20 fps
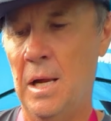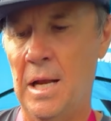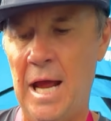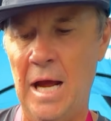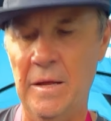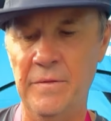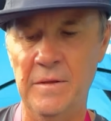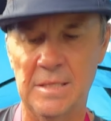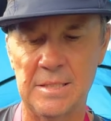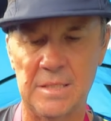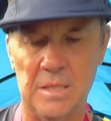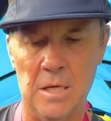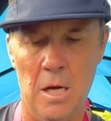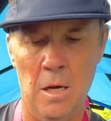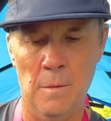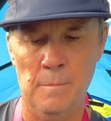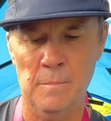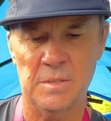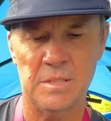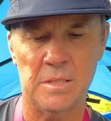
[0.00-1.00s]
and this
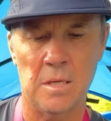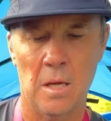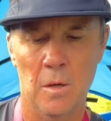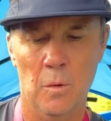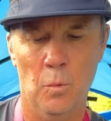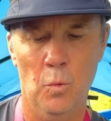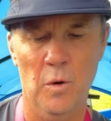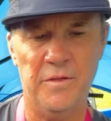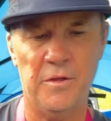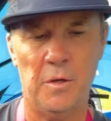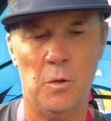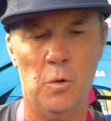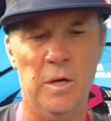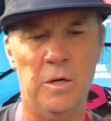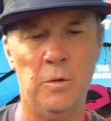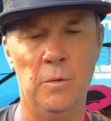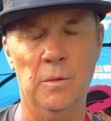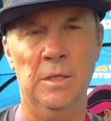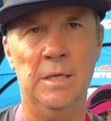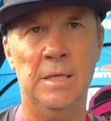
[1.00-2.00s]
comes with a
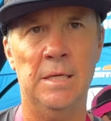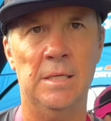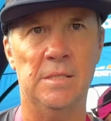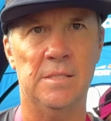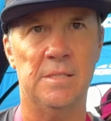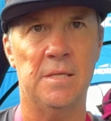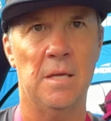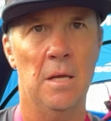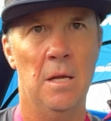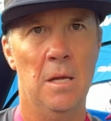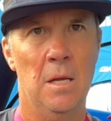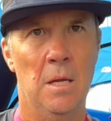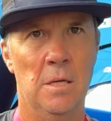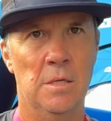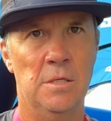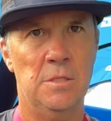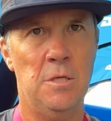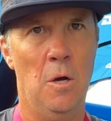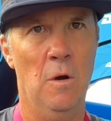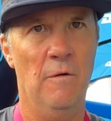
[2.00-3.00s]
quick release.
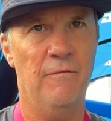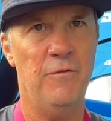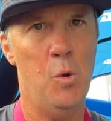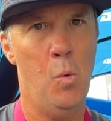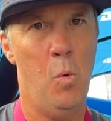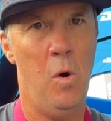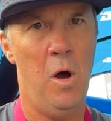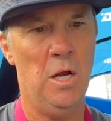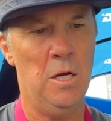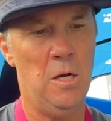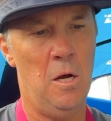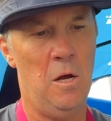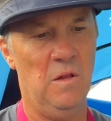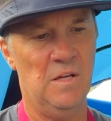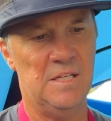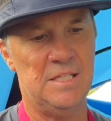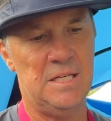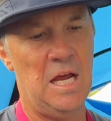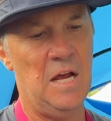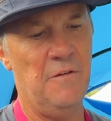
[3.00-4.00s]
So if you want all
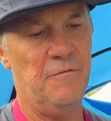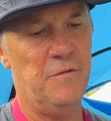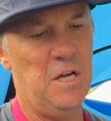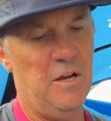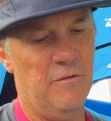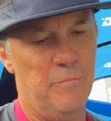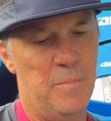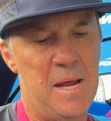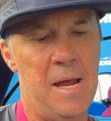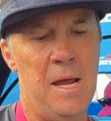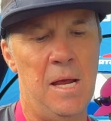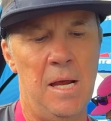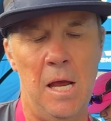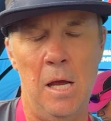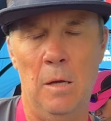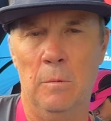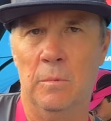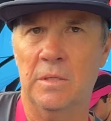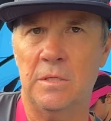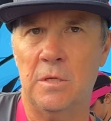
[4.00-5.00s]
the safety of being
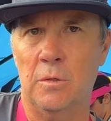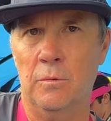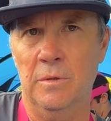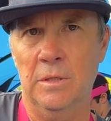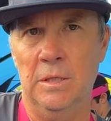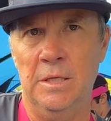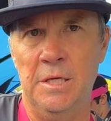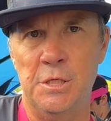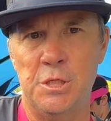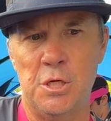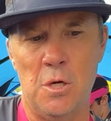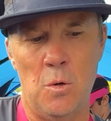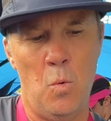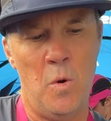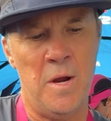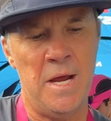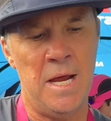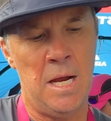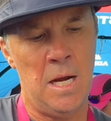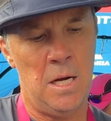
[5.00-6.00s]
able to release your
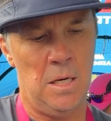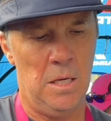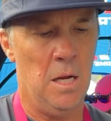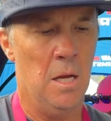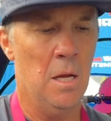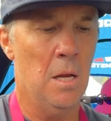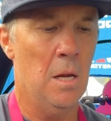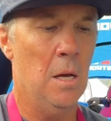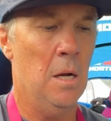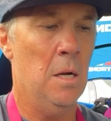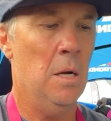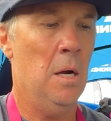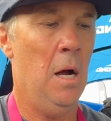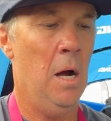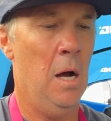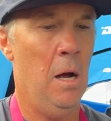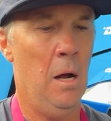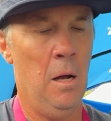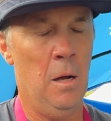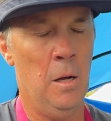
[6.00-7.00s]
wing,
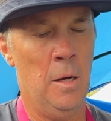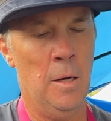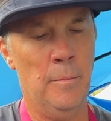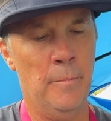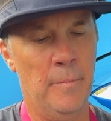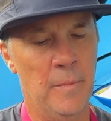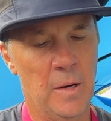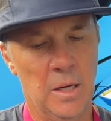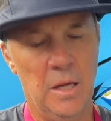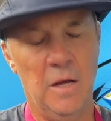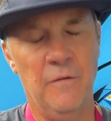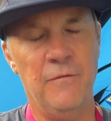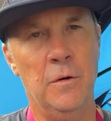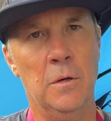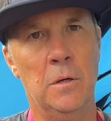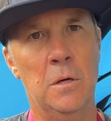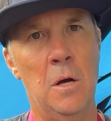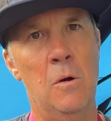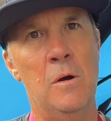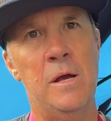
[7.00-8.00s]
if
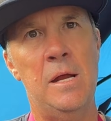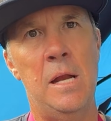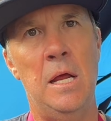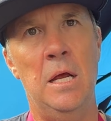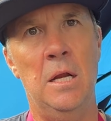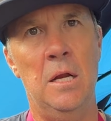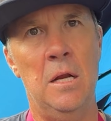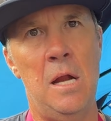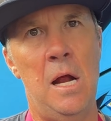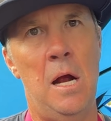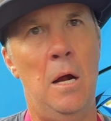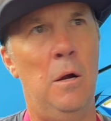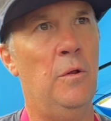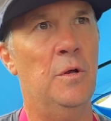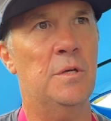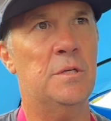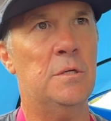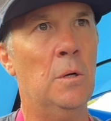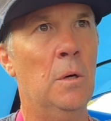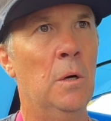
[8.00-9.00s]
you're going in and out
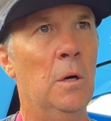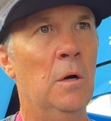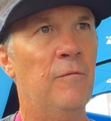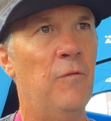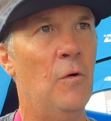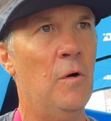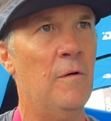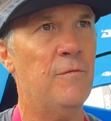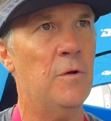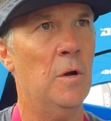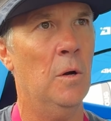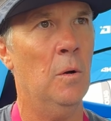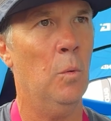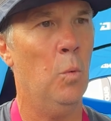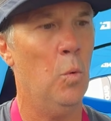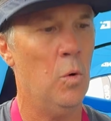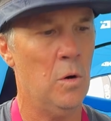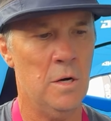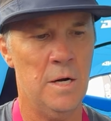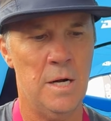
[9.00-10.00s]
of the surf, or if you're
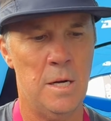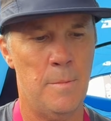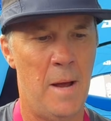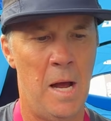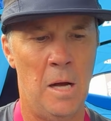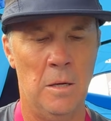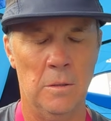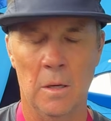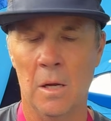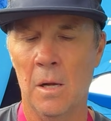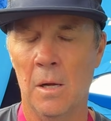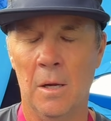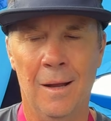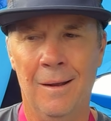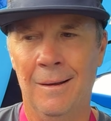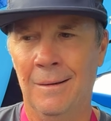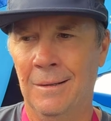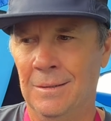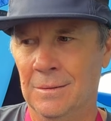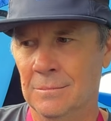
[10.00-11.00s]
worried about
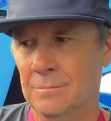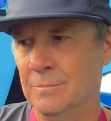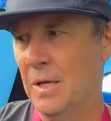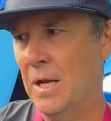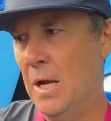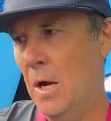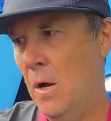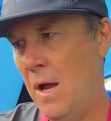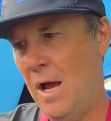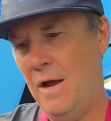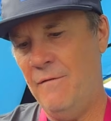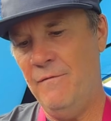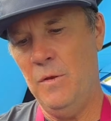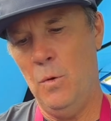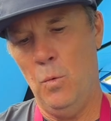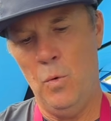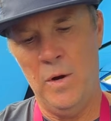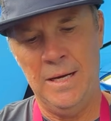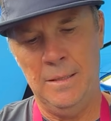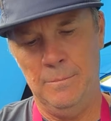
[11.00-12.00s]
having
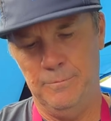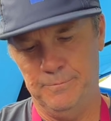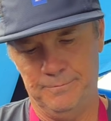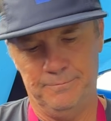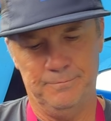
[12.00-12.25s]
the wing